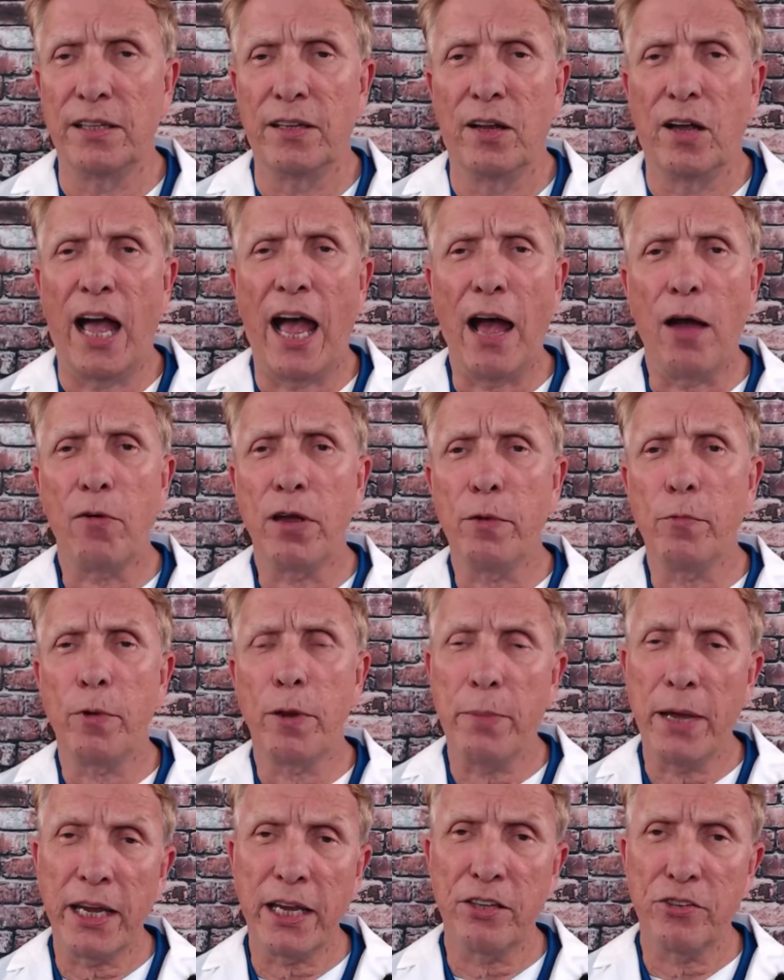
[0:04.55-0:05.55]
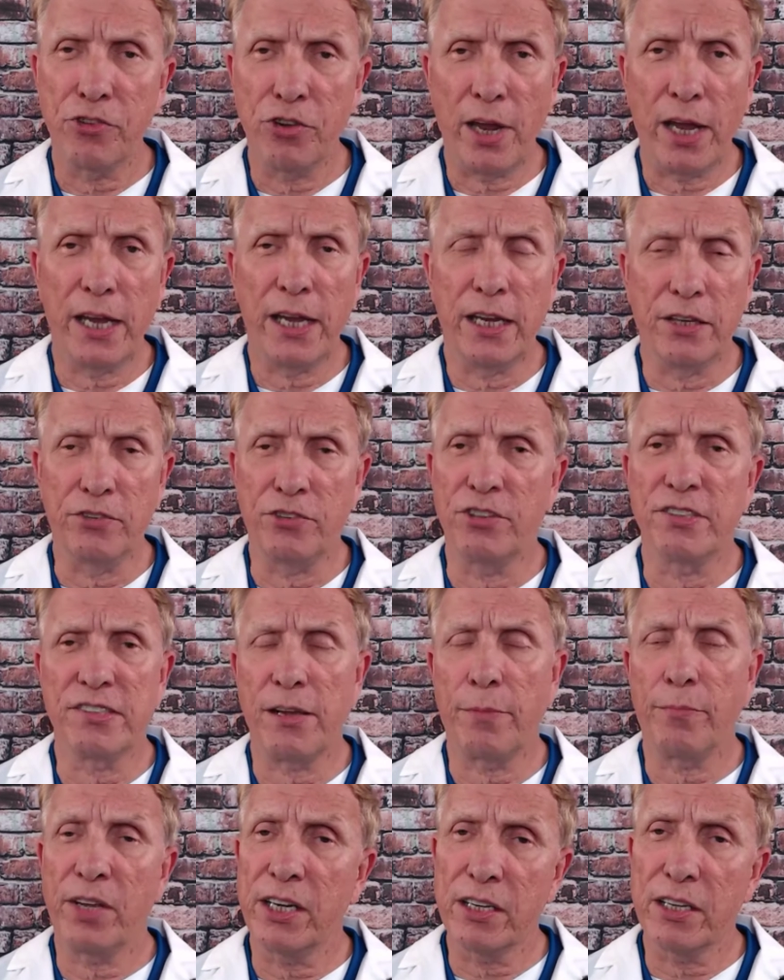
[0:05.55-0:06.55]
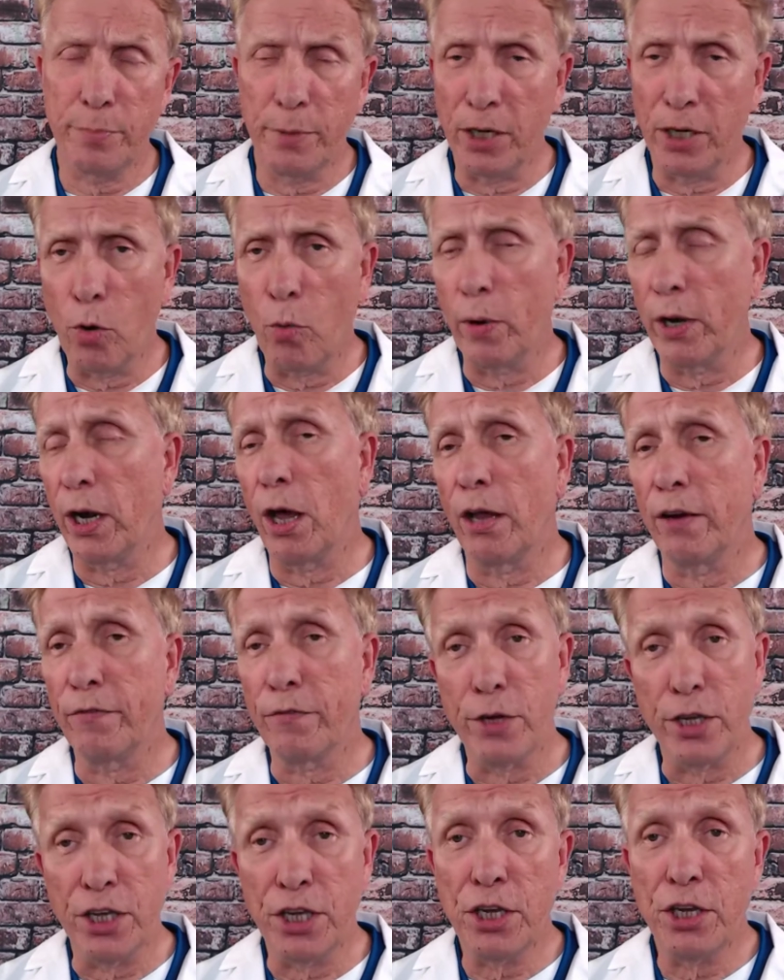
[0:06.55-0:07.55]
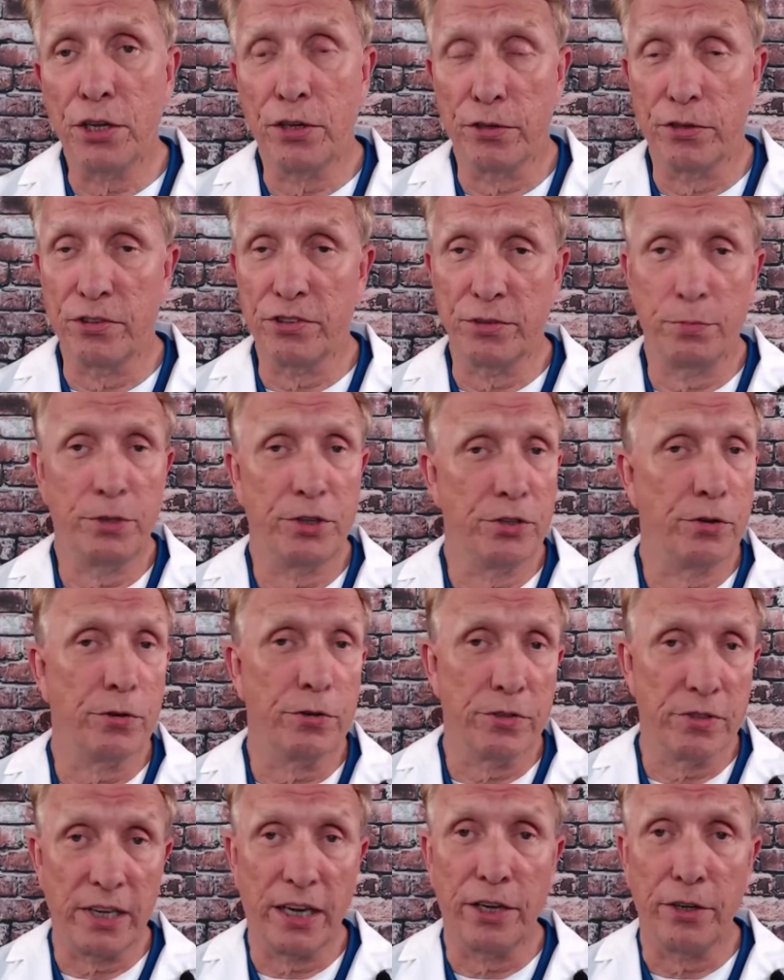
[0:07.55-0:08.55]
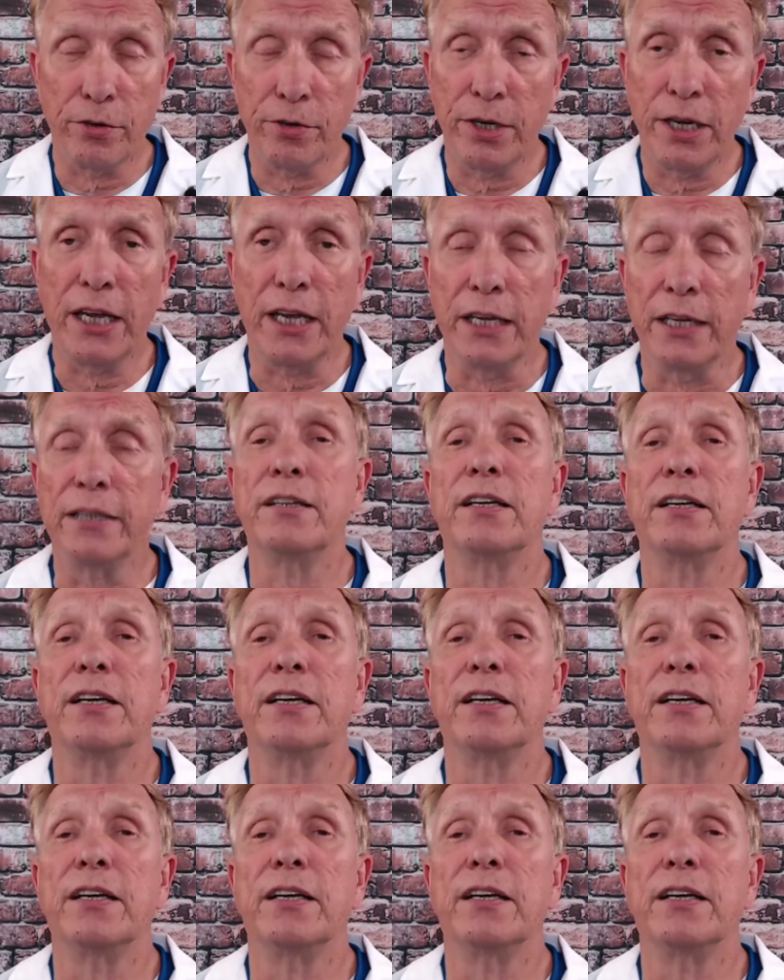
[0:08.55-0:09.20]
How can we make a change in something that's been going on for years with your, say, your knee?